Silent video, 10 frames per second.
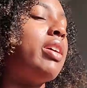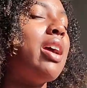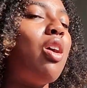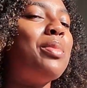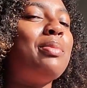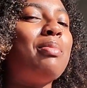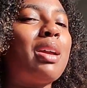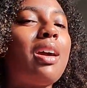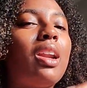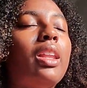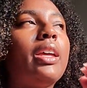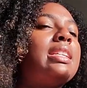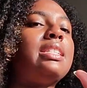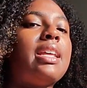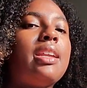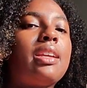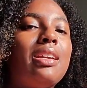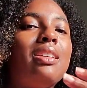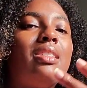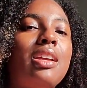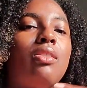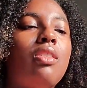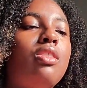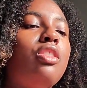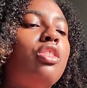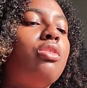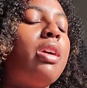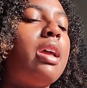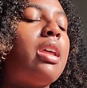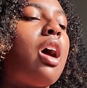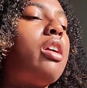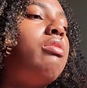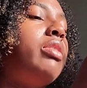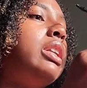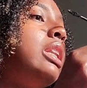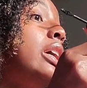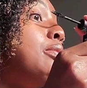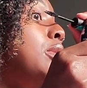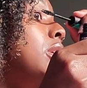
Right now I'm in my kind of like aesthetic era, you know, and I really like